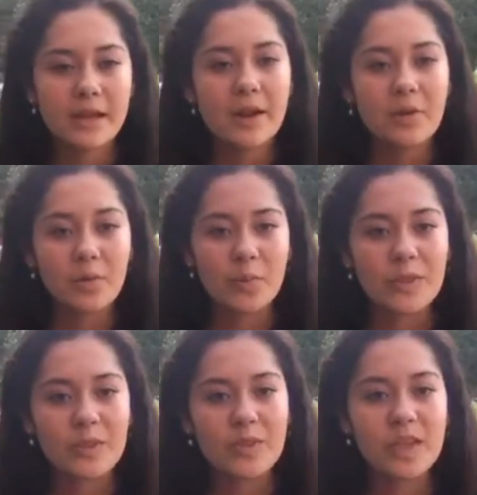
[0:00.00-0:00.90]
No,
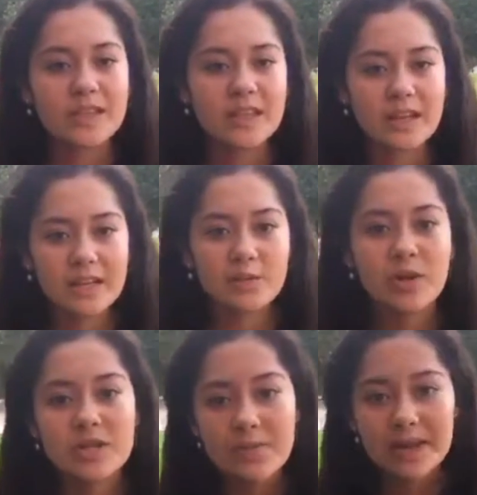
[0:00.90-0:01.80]
we don't think that it
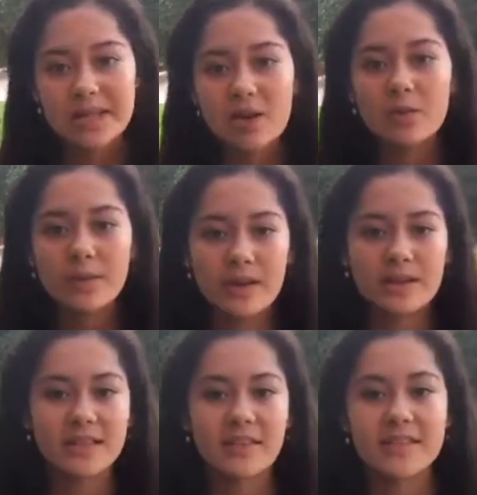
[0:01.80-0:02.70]
reached Mexico
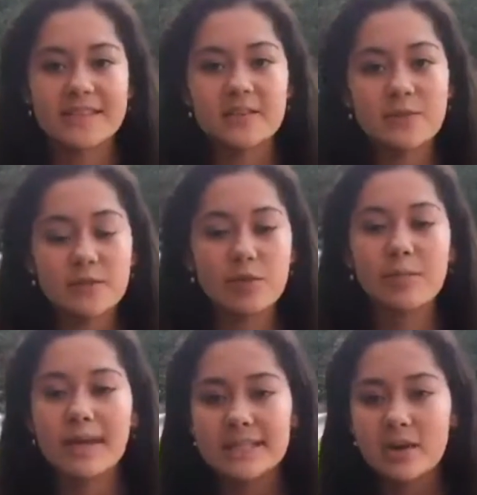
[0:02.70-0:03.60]
because the distance
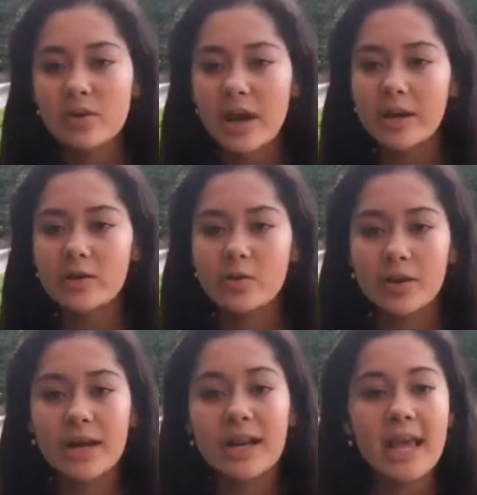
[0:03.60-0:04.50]
between Mexico and
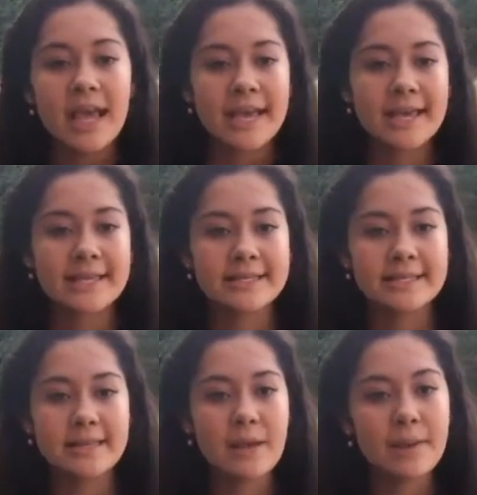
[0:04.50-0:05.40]
Ukraine
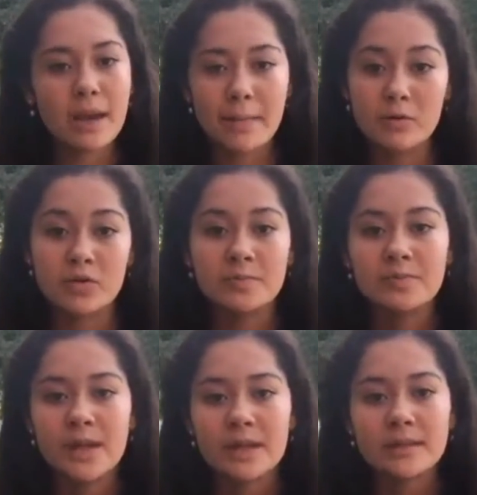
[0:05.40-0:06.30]
is a big amount.
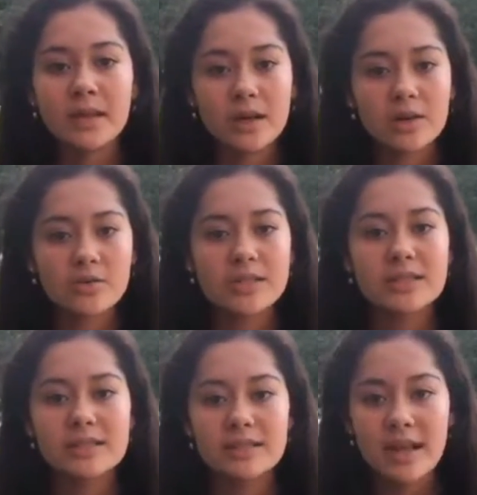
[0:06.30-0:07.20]
The
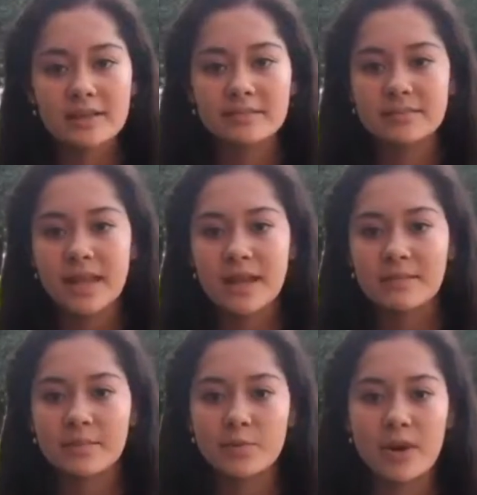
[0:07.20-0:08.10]
countries that the
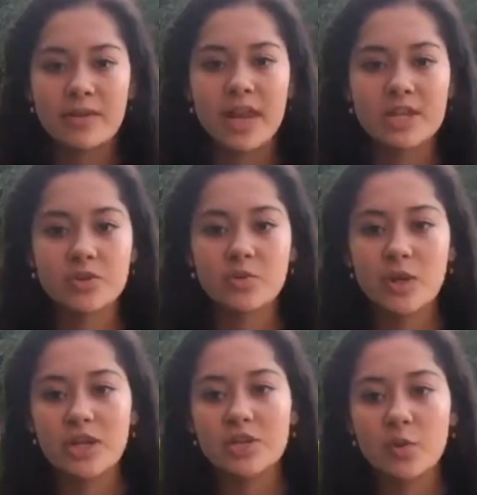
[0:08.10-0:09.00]
radiation
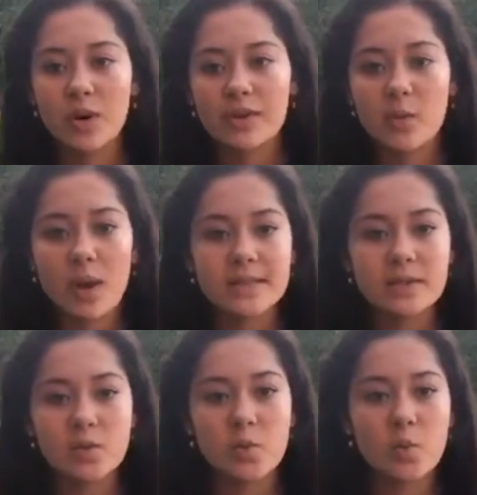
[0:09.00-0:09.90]
reached were the
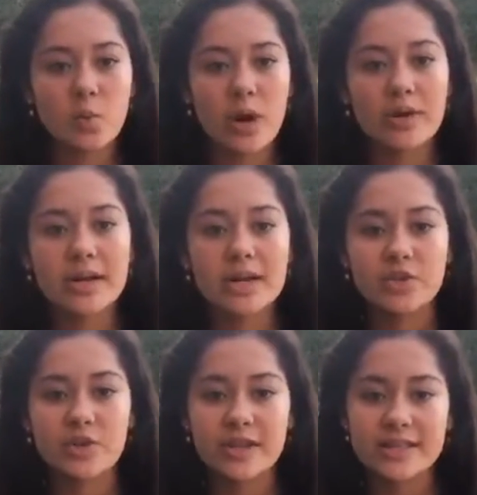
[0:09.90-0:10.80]
ones who were in a
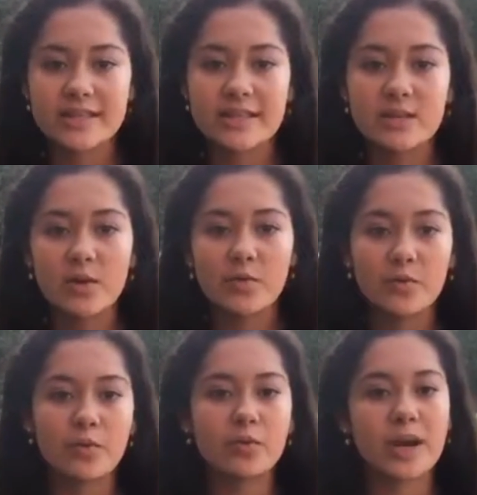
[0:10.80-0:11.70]
short distance of
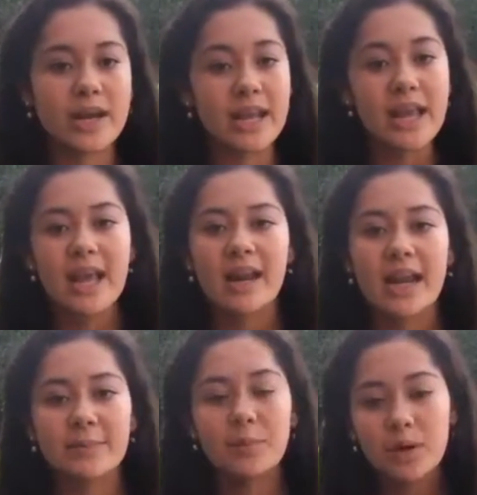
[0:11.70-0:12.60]
Ukraine,
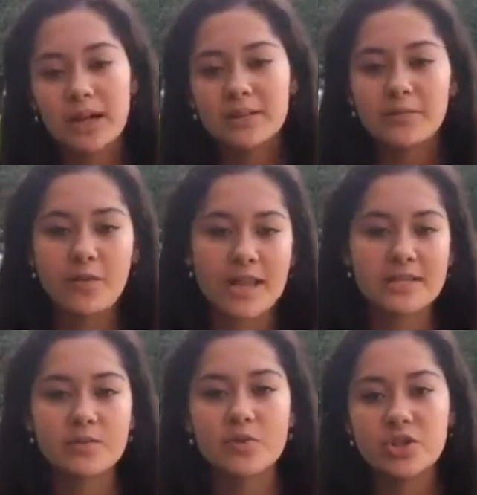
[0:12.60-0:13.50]
like Poland,
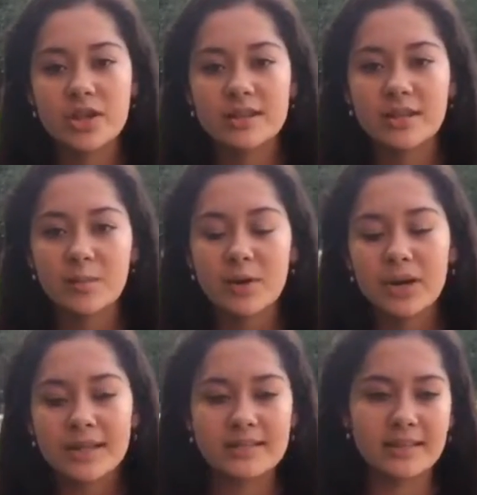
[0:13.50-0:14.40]
France, Russia,
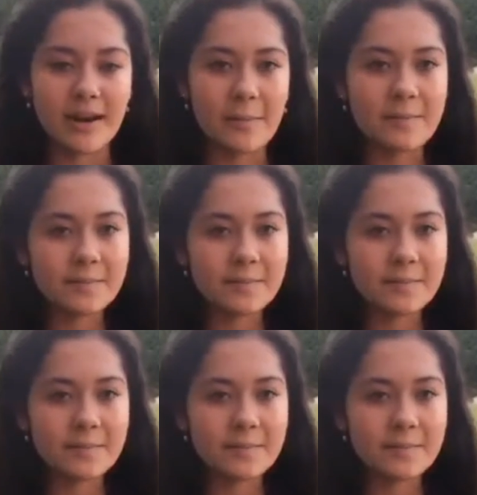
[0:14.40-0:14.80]
Denmark, etc.